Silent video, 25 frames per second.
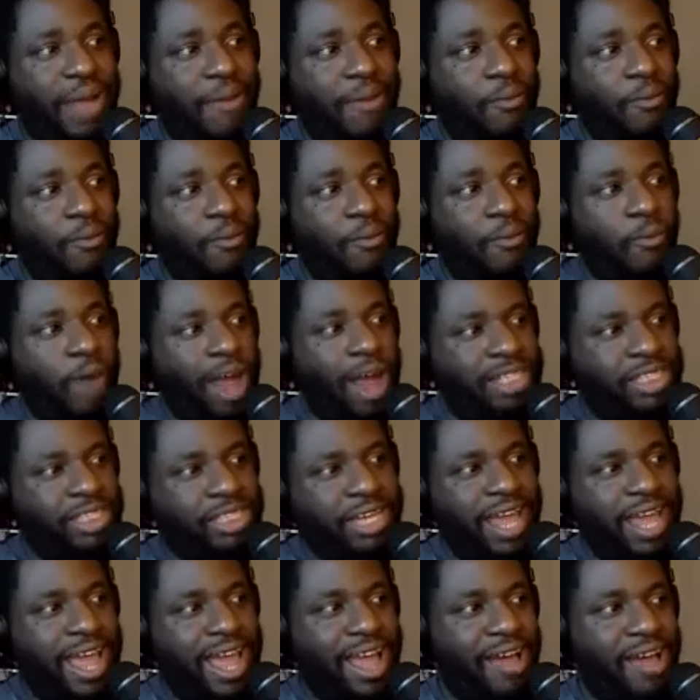watching
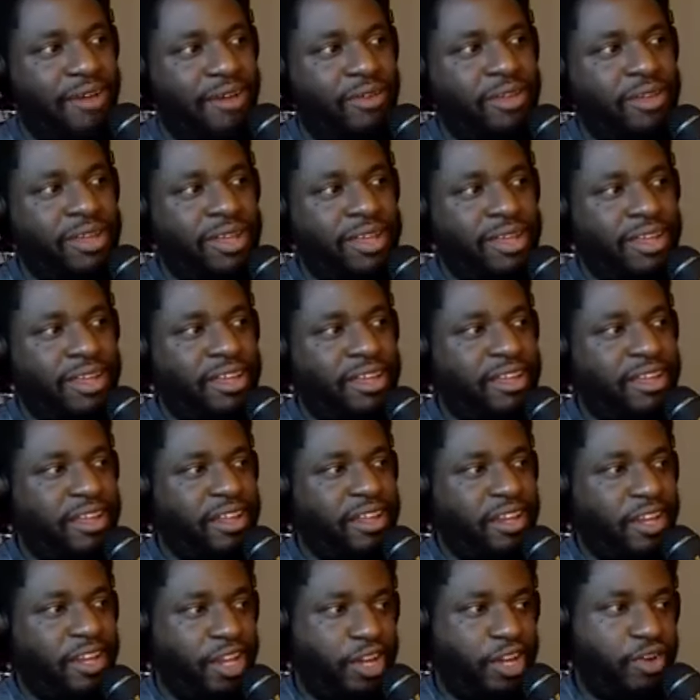how
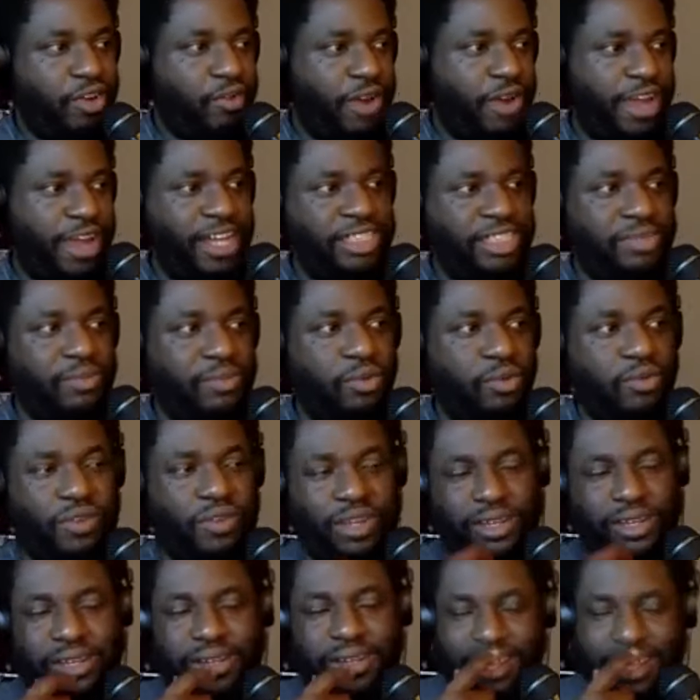Lecrae is moving,
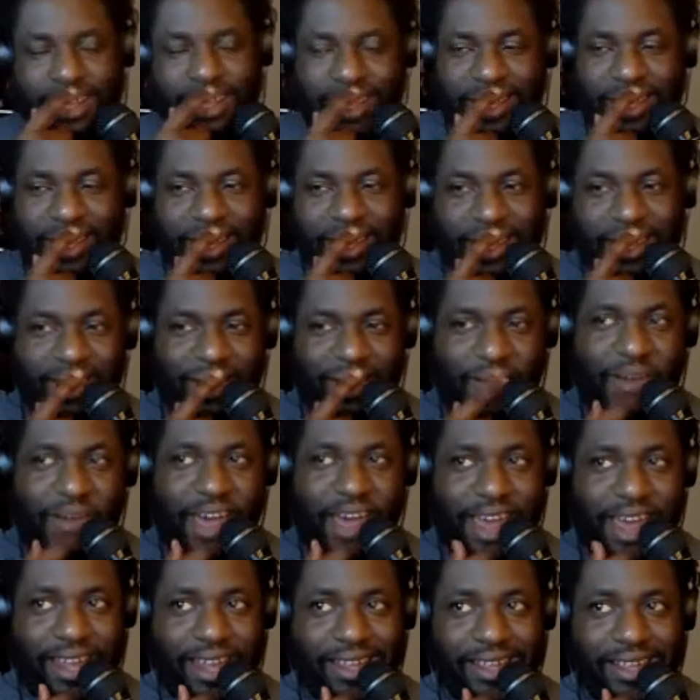
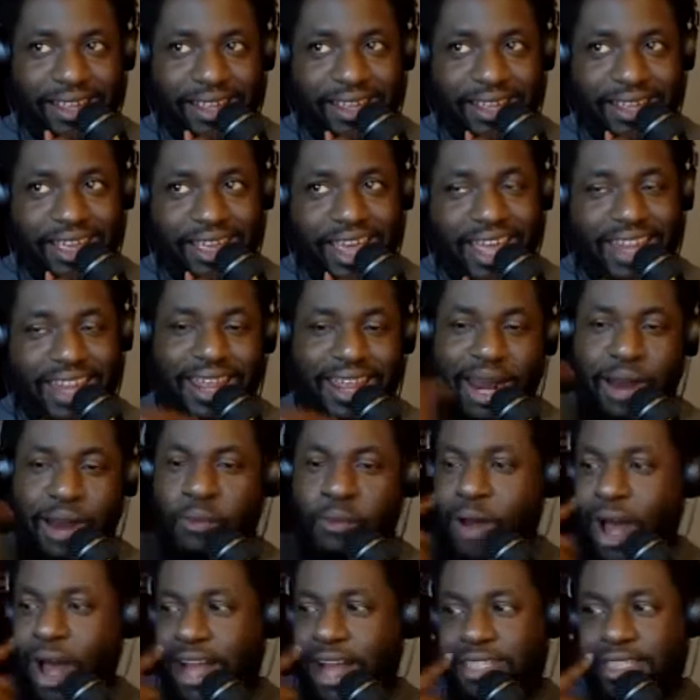okay, and then I'm
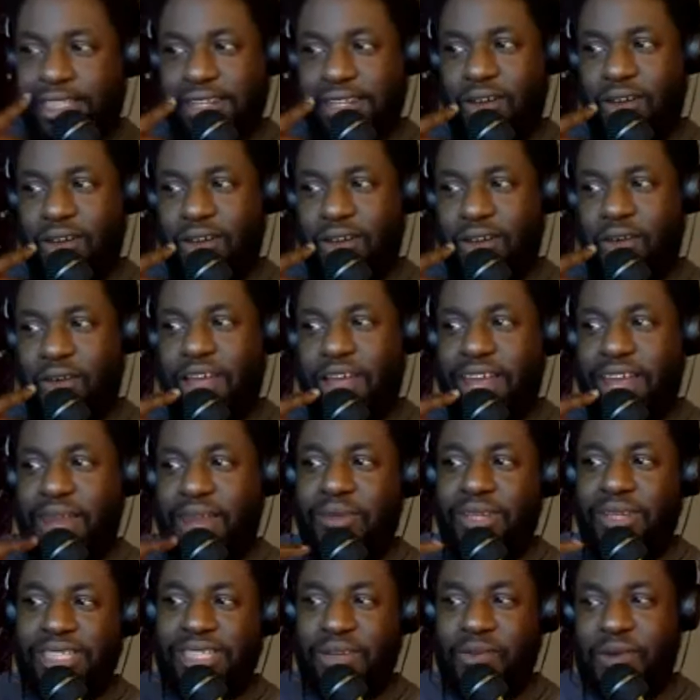watching, okay, let me
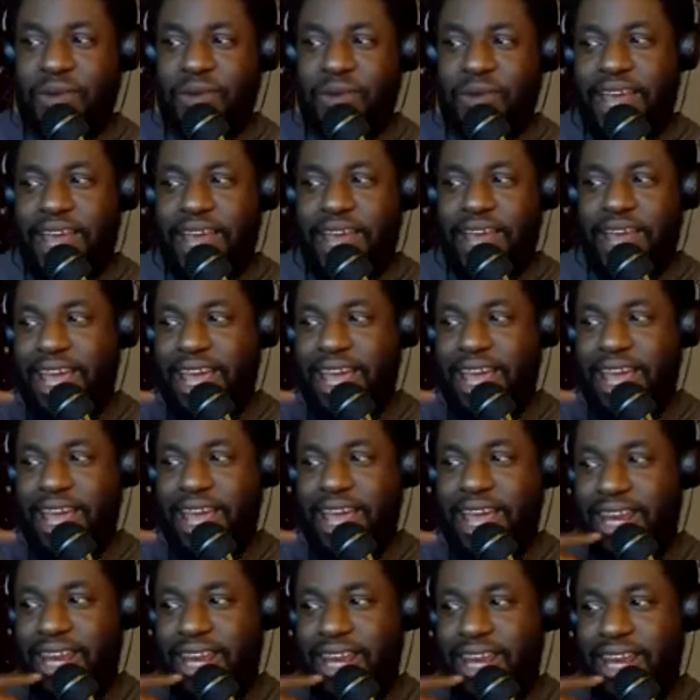see what
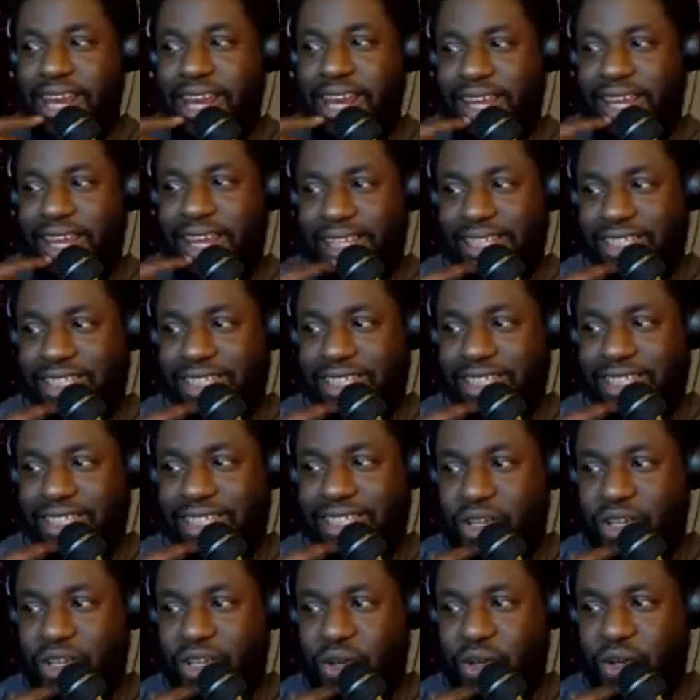Andy's
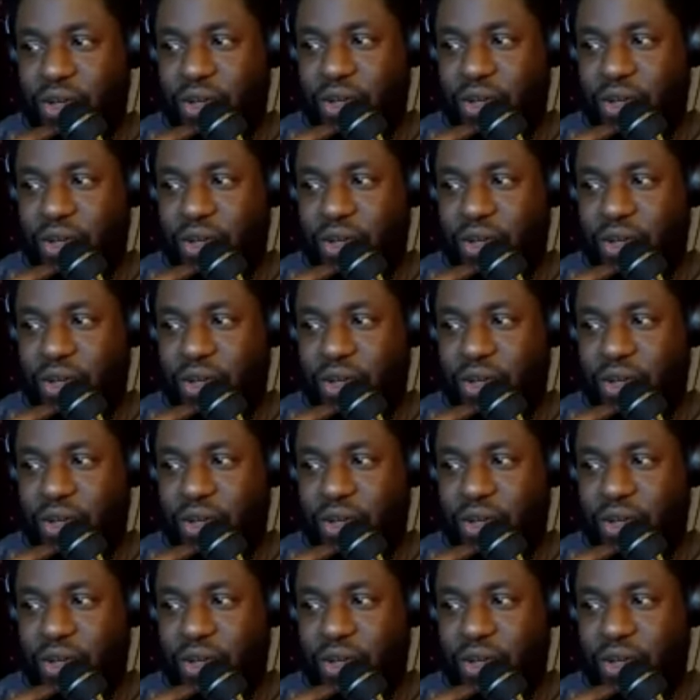doing,